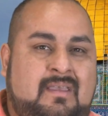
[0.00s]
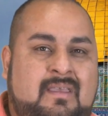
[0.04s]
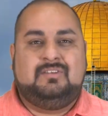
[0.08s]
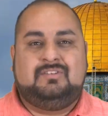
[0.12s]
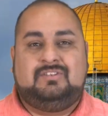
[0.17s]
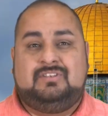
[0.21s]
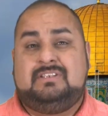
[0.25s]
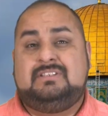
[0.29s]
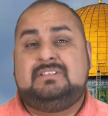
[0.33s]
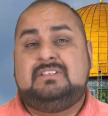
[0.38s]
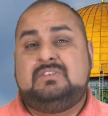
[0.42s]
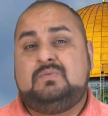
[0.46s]

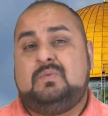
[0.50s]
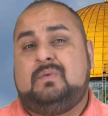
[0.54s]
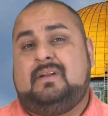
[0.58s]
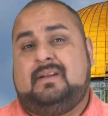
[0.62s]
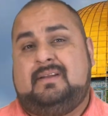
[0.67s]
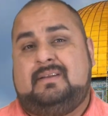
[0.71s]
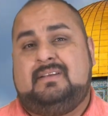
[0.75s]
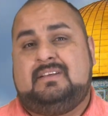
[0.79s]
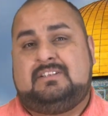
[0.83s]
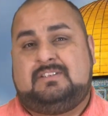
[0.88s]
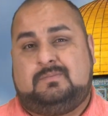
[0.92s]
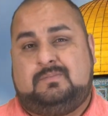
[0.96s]
Jesus went on
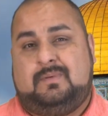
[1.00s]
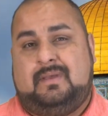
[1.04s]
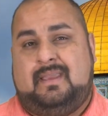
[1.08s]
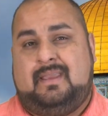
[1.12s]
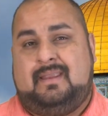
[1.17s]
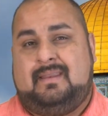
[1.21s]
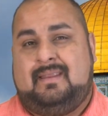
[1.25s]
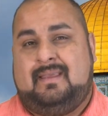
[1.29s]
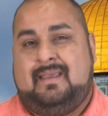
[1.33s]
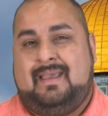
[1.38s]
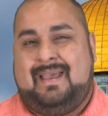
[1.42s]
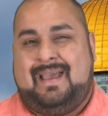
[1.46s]
to
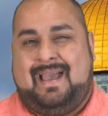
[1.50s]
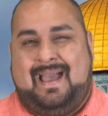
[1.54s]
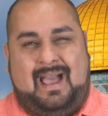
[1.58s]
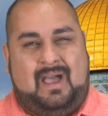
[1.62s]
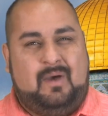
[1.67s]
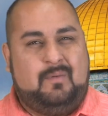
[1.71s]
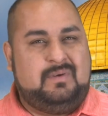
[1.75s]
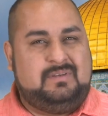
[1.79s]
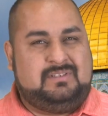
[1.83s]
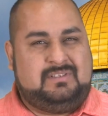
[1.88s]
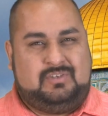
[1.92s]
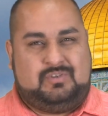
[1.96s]
explain how
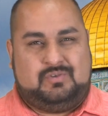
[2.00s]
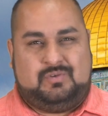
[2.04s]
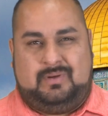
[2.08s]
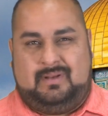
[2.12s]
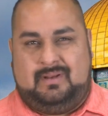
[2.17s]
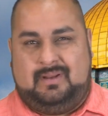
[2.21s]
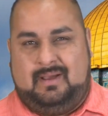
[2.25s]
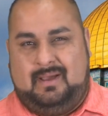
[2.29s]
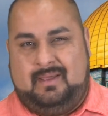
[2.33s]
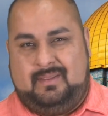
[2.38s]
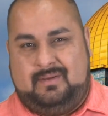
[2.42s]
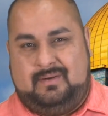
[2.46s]
we should treat
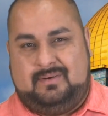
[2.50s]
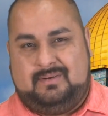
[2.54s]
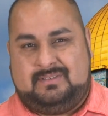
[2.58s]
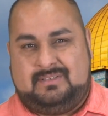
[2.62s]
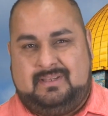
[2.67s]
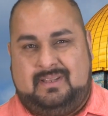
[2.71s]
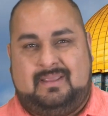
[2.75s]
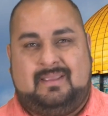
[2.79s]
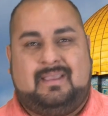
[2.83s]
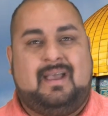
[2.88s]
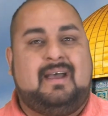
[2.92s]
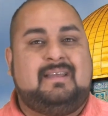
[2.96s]
others
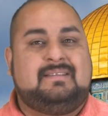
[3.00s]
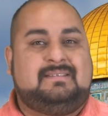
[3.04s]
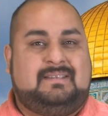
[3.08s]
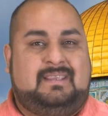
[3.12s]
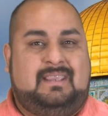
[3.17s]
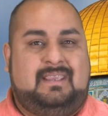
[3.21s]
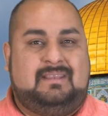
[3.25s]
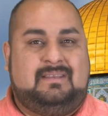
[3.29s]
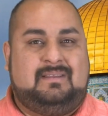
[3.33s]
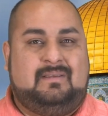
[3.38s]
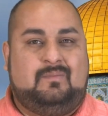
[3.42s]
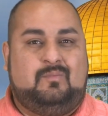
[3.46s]
in God's
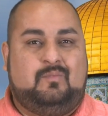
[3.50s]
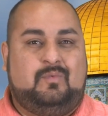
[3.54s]
kingdom